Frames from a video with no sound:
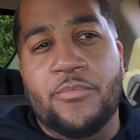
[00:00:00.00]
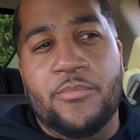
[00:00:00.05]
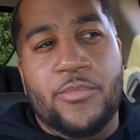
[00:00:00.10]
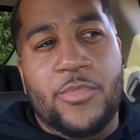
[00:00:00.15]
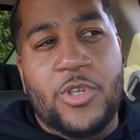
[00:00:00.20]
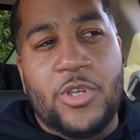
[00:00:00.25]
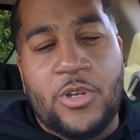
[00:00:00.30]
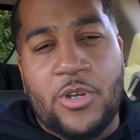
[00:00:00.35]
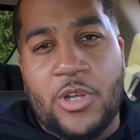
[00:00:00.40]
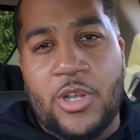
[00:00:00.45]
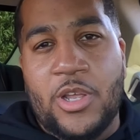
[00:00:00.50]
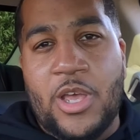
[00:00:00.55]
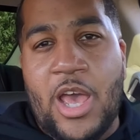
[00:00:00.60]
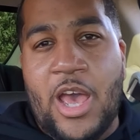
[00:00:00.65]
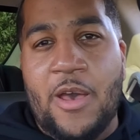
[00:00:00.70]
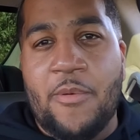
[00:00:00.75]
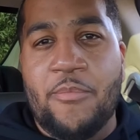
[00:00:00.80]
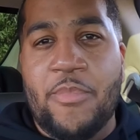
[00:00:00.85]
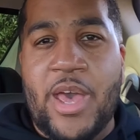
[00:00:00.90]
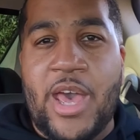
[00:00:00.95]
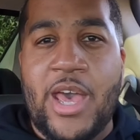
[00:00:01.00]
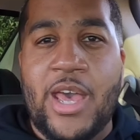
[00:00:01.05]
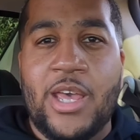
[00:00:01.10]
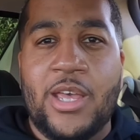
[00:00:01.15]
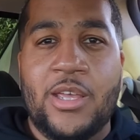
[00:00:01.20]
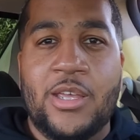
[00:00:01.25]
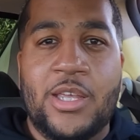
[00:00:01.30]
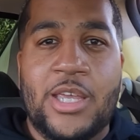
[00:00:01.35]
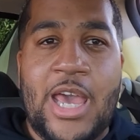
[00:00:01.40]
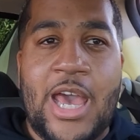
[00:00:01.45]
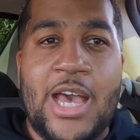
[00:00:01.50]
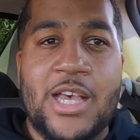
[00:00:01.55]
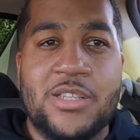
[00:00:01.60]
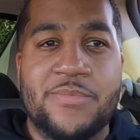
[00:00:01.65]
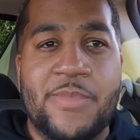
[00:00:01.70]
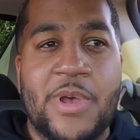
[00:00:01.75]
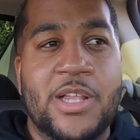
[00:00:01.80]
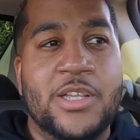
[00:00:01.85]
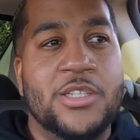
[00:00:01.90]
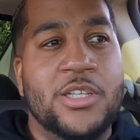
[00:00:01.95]
you're gonna have bad gas
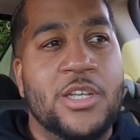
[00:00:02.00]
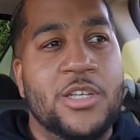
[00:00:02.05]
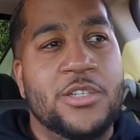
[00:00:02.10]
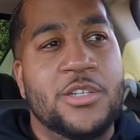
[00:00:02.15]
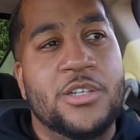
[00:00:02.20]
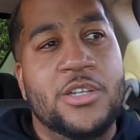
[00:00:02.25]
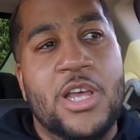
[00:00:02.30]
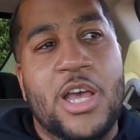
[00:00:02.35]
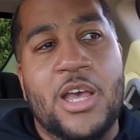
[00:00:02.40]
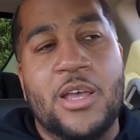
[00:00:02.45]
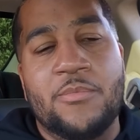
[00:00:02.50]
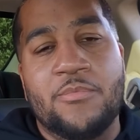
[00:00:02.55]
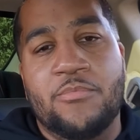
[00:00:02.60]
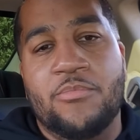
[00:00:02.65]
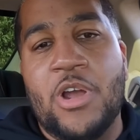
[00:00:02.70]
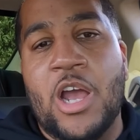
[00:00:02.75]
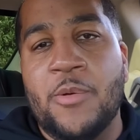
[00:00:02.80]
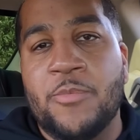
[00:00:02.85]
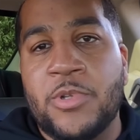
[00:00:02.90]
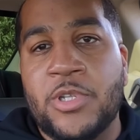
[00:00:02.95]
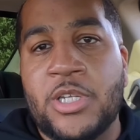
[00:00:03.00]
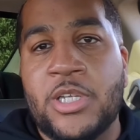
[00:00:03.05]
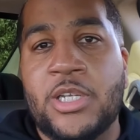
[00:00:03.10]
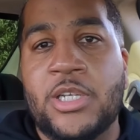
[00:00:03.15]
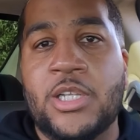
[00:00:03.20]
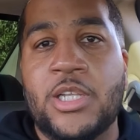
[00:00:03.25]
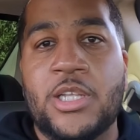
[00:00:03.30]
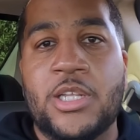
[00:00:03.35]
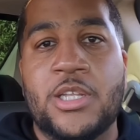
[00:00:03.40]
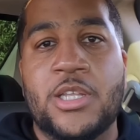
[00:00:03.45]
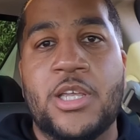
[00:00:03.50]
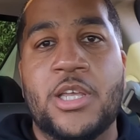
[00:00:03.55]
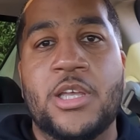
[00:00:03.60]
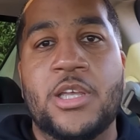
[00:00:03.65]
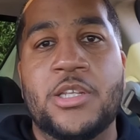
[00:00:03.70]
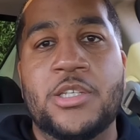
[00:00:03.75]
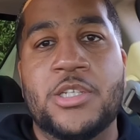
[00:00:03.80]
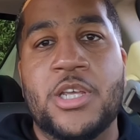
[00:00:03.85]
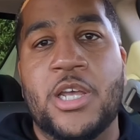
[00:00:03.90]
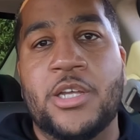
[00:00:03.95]
mileage because you're not properly cleaning the
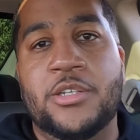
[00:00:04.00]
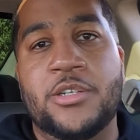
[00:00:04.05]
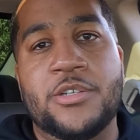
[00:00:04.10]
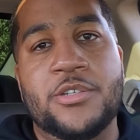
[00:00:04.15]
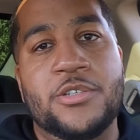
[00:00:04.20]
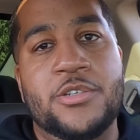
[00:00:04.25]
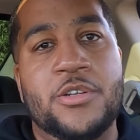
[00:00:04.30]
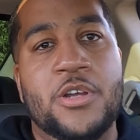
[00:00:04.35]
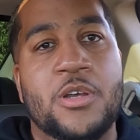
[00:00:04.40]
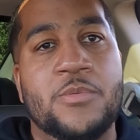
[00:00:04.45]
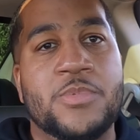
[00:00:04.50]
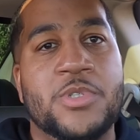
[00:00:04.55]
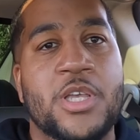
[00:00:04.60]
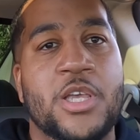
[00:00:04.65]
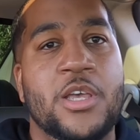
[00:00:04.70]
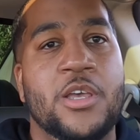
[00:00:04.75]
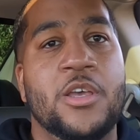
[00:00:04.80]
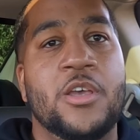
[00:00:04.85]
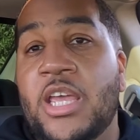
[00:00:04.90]
injectors. You know what I'm saying?